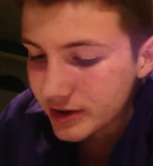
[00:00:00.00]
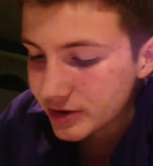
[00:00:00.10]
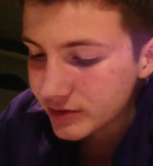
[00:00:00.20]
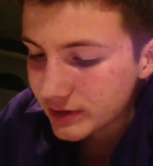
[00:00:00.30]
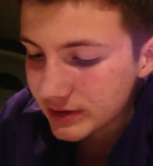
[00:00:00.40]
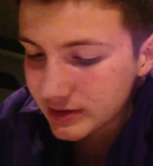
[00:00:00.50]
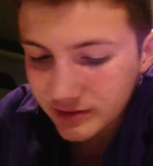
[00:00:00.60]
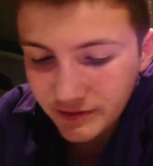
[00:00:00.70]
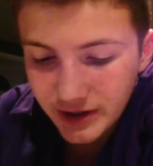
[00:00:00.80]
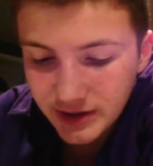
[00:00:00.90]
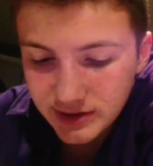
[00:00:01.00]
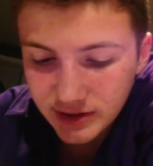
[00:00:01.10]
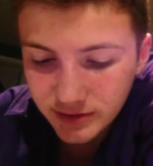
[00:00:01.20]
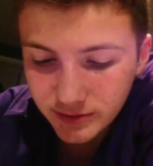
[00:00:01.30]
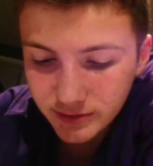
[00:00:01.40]
You can identify a
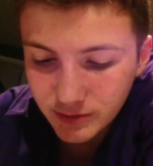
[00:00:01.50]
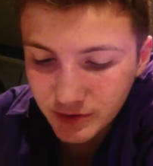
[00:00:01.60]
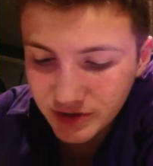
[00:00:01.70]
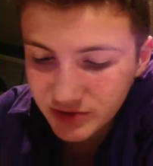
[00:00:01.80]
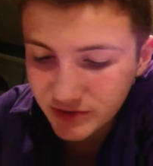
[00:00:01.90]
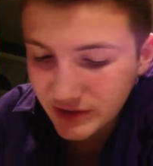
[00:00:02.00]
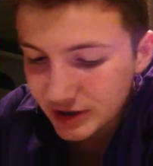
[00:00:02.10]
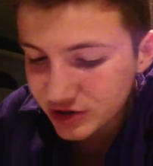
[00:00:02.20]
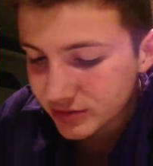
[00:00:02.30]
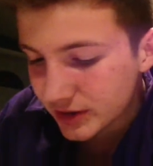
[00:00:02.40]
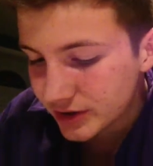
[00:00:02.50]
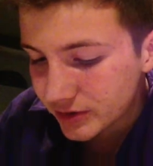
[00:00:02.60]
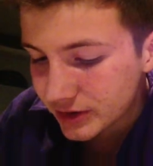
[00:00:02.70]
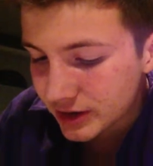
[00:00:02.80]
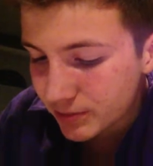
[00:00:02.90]
single replacement reaction by
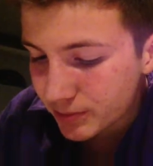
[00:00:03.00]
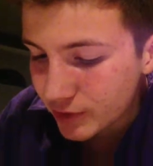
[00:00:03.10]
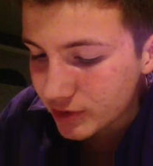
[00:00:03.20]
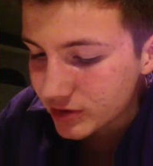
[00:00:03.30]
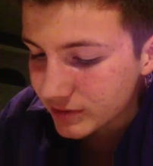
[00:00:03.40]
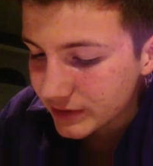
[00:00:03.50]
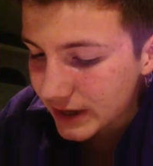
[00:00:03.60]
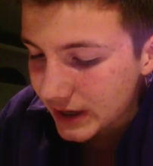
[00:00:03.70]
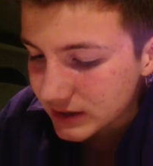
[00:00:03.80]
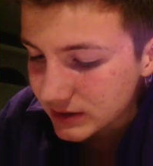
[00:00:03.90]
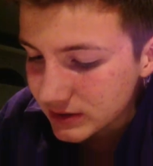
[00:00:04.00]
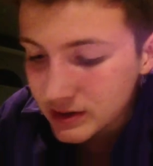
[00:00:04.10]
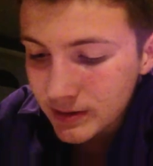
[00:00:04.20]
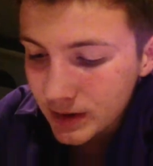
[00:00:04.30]
noting that both the reactants